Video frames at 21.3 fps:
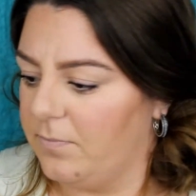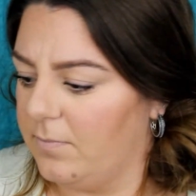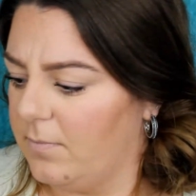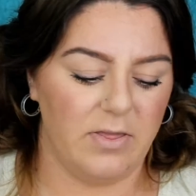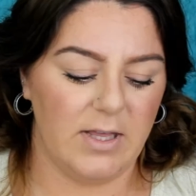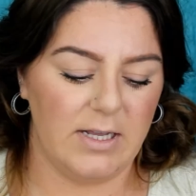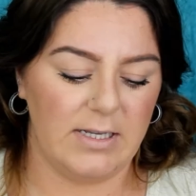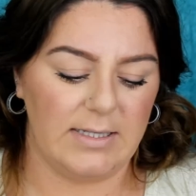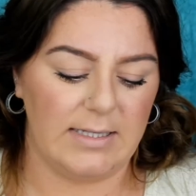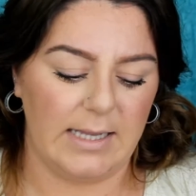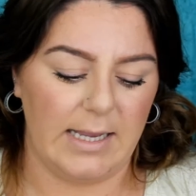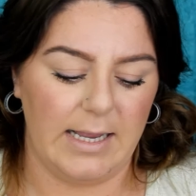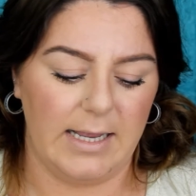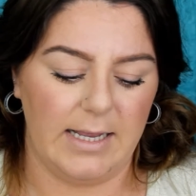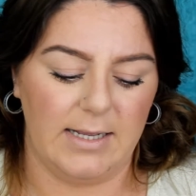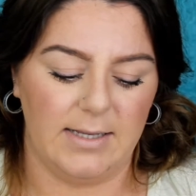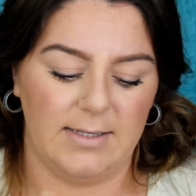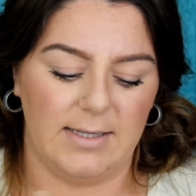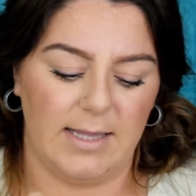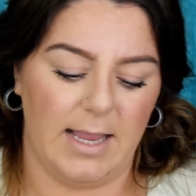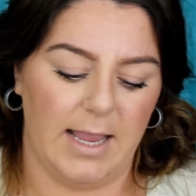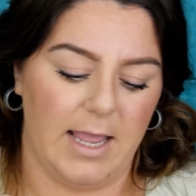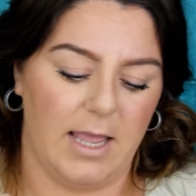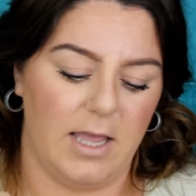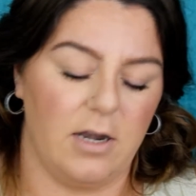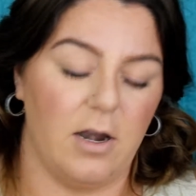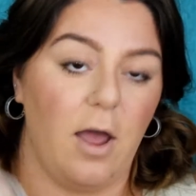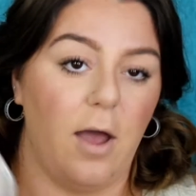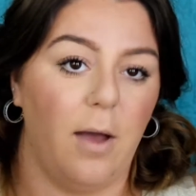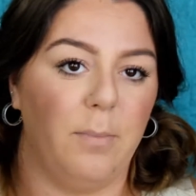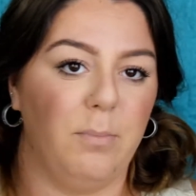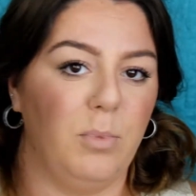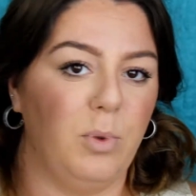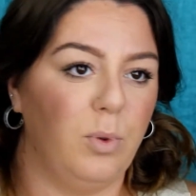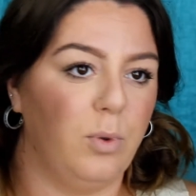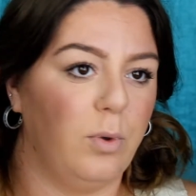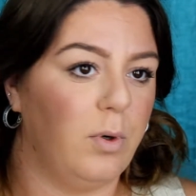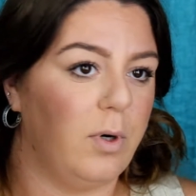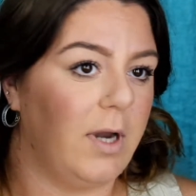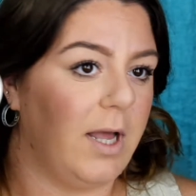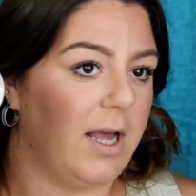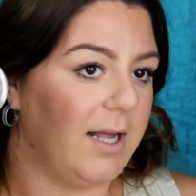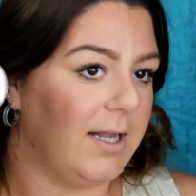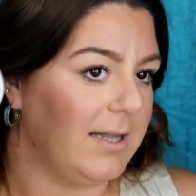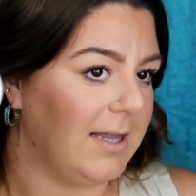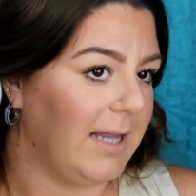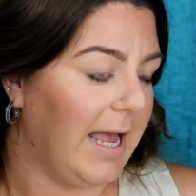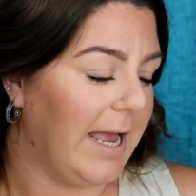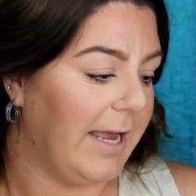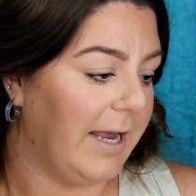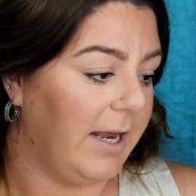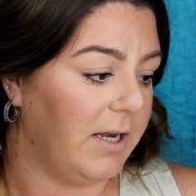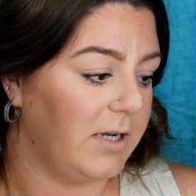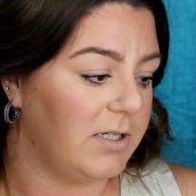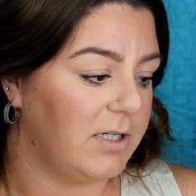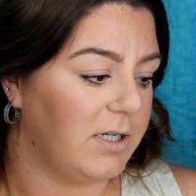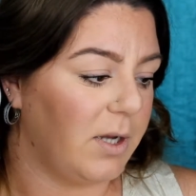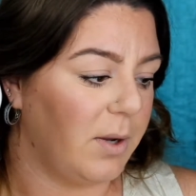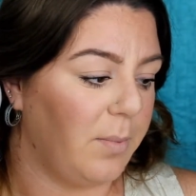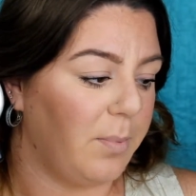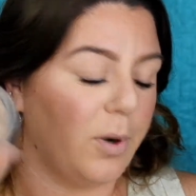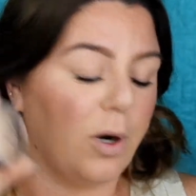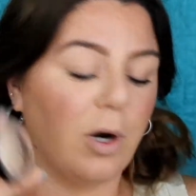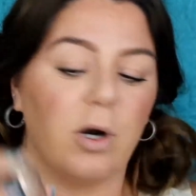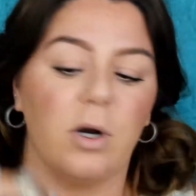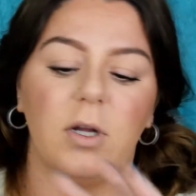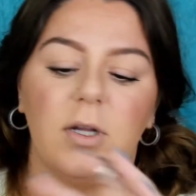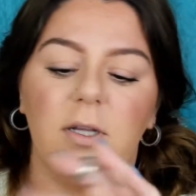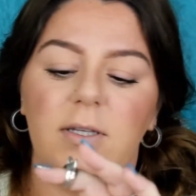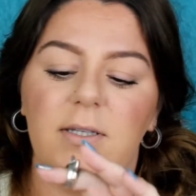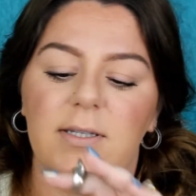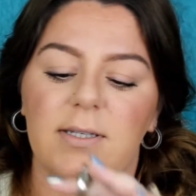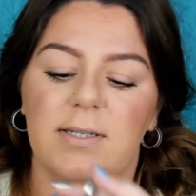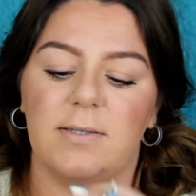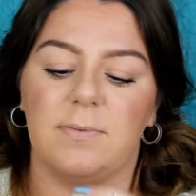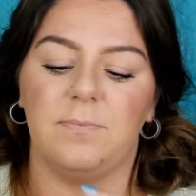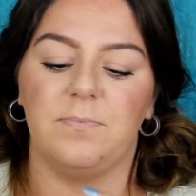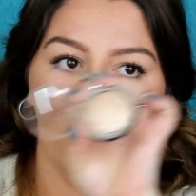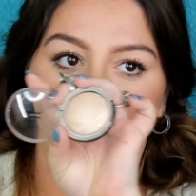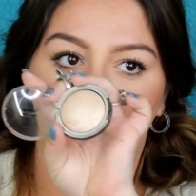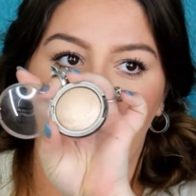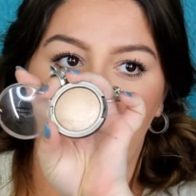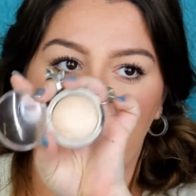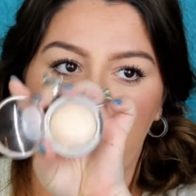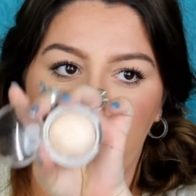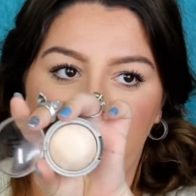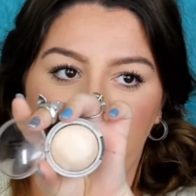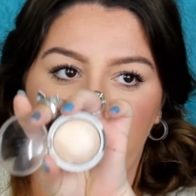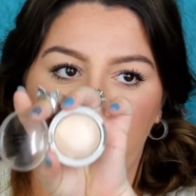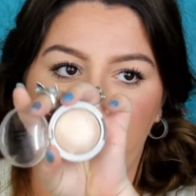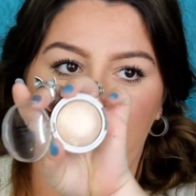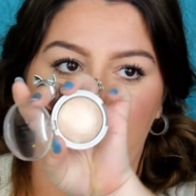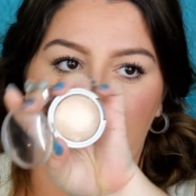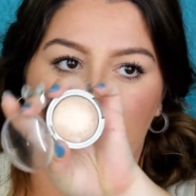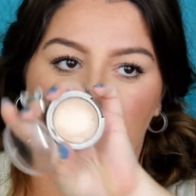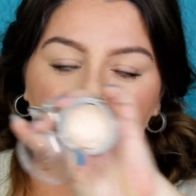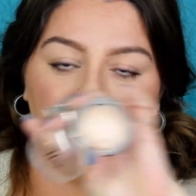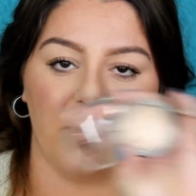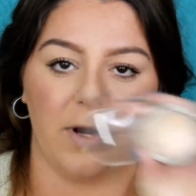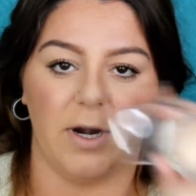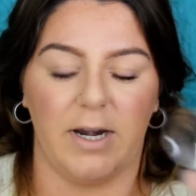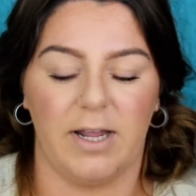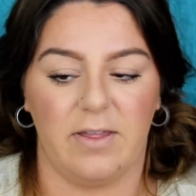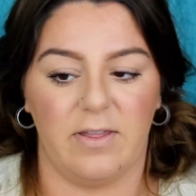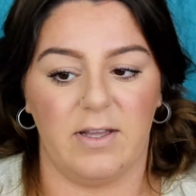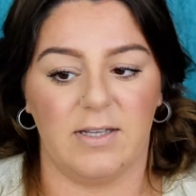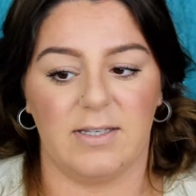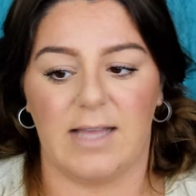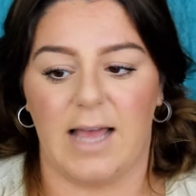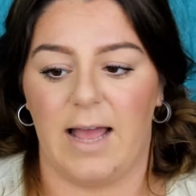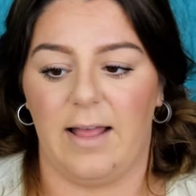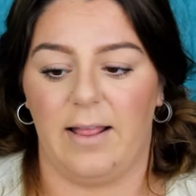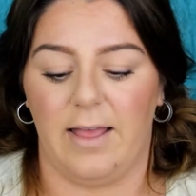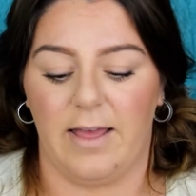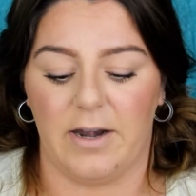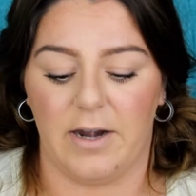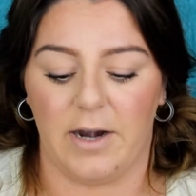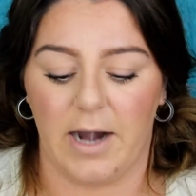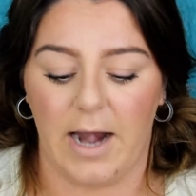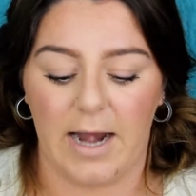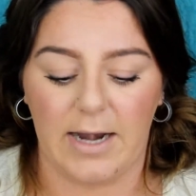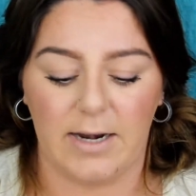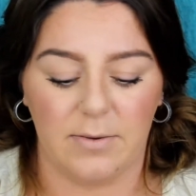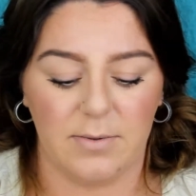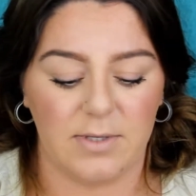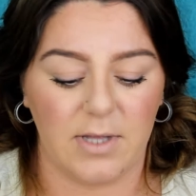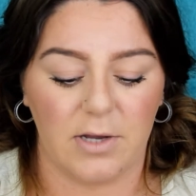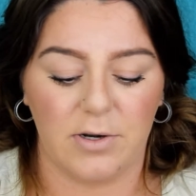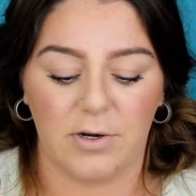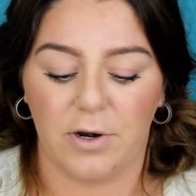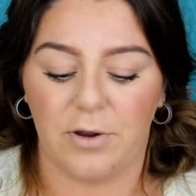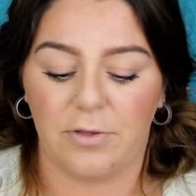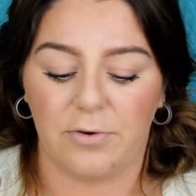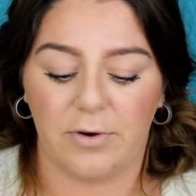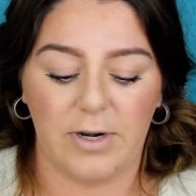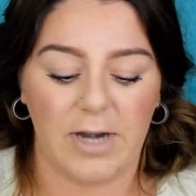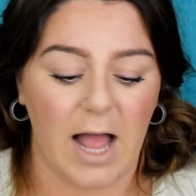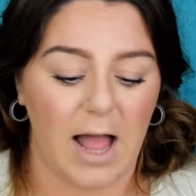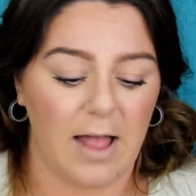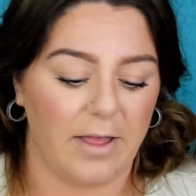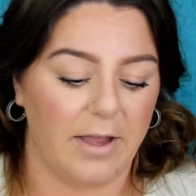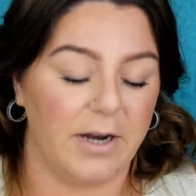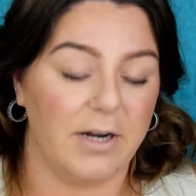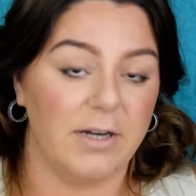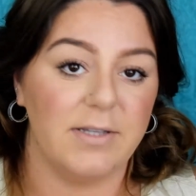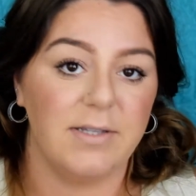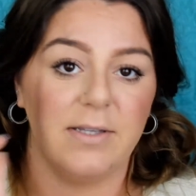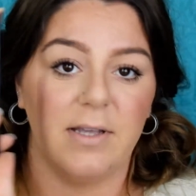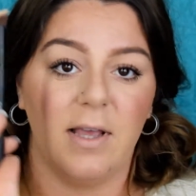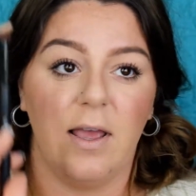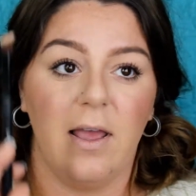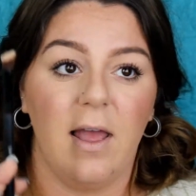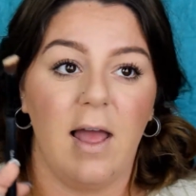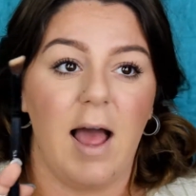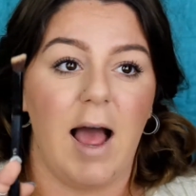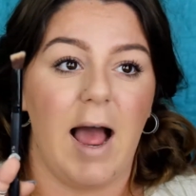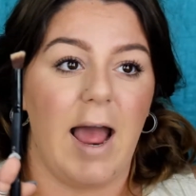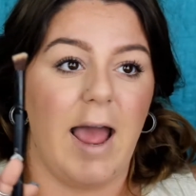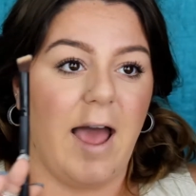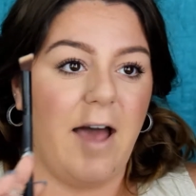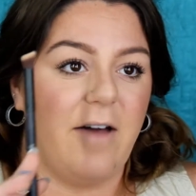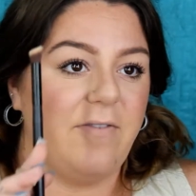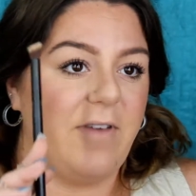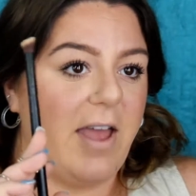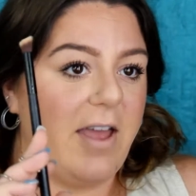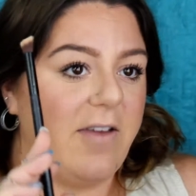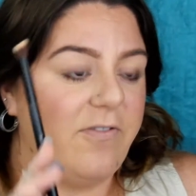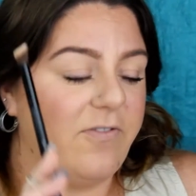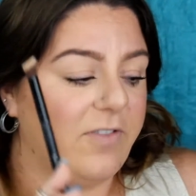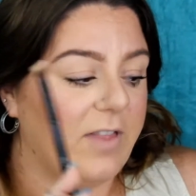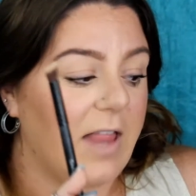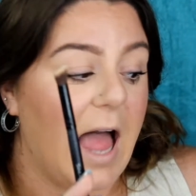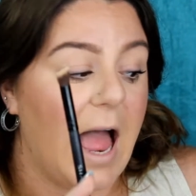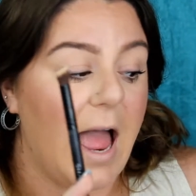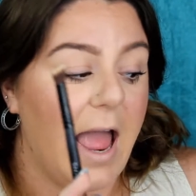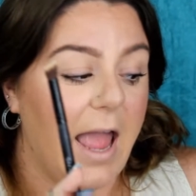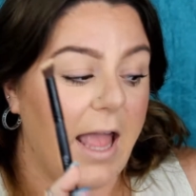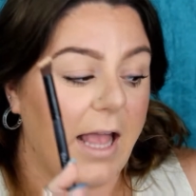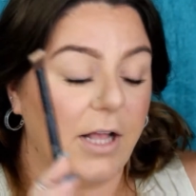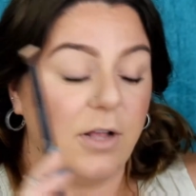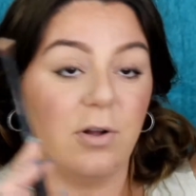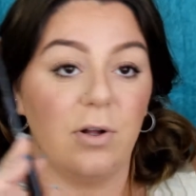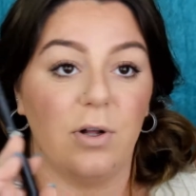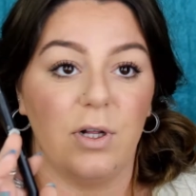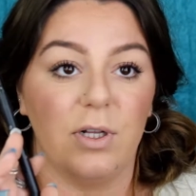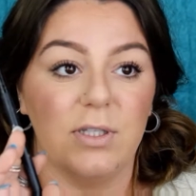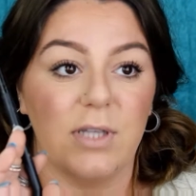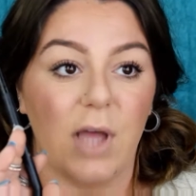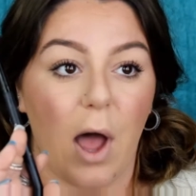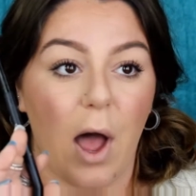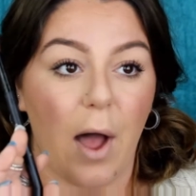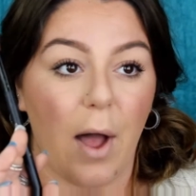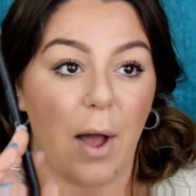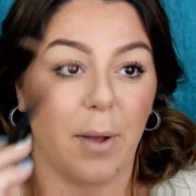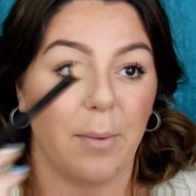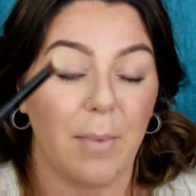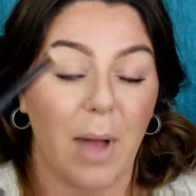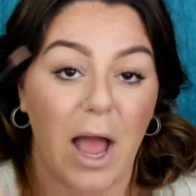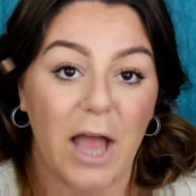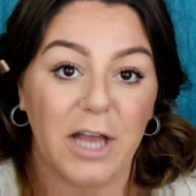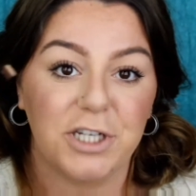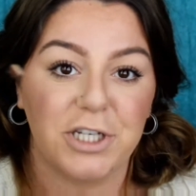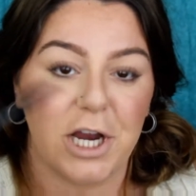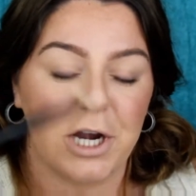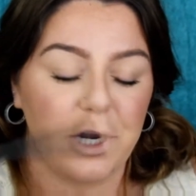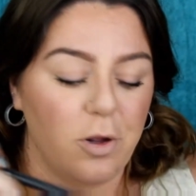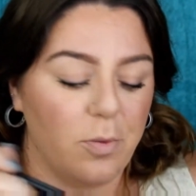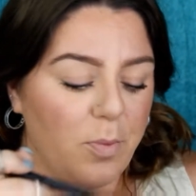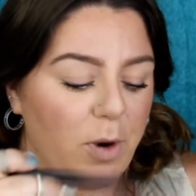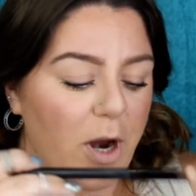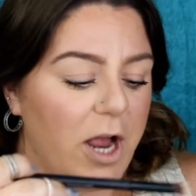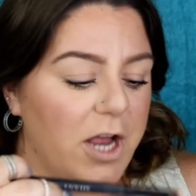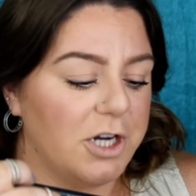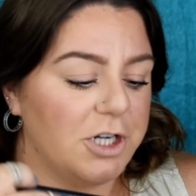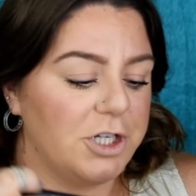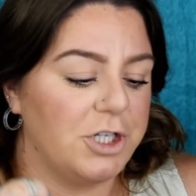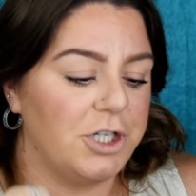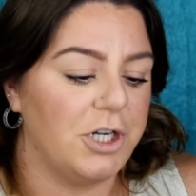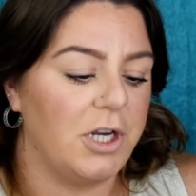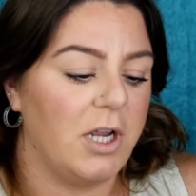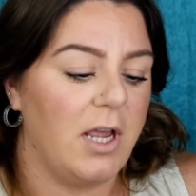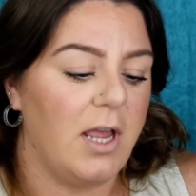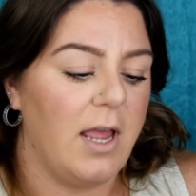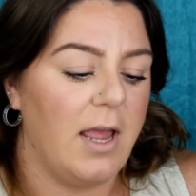This is in Moonlight Pearls. It's very pretty, this highlighter, and it was under $3. I have a flat angled eyeshadow brush.